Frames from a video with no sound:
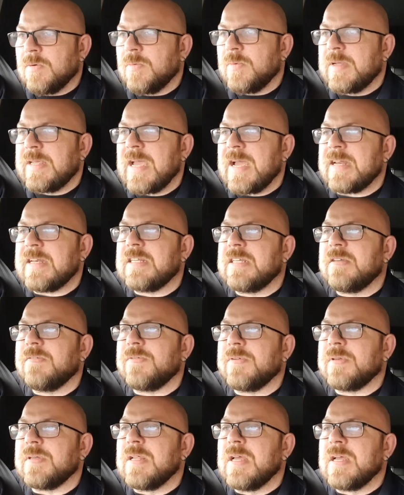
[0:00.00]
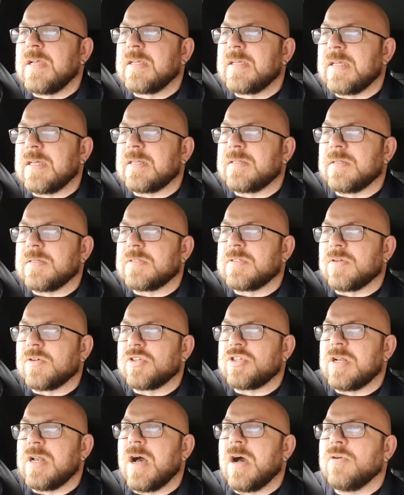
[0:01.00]
We can't even get
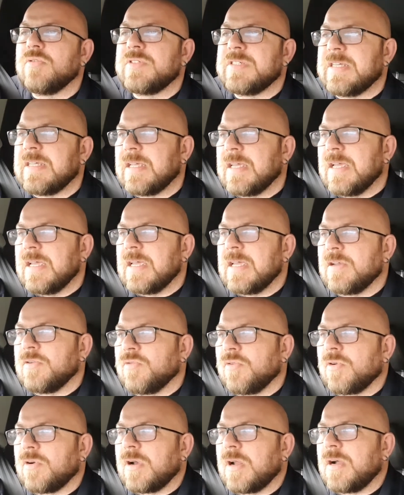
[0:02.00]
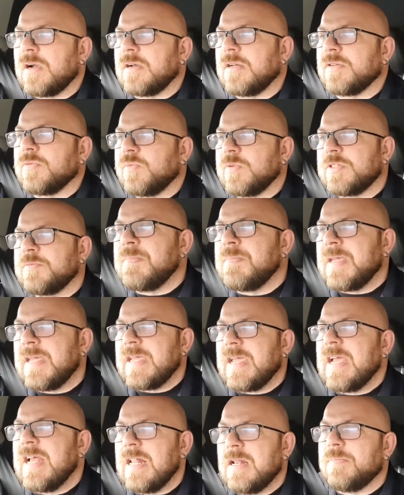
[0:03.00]
social housing in rural Ireland,
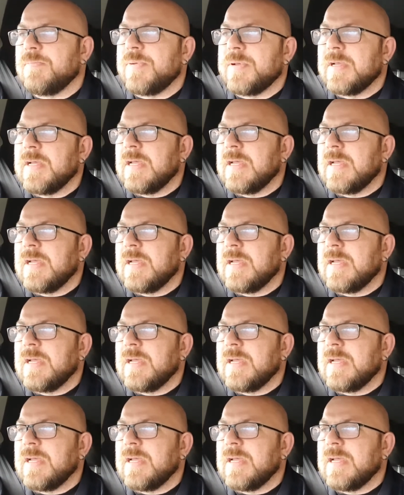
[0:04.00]
may help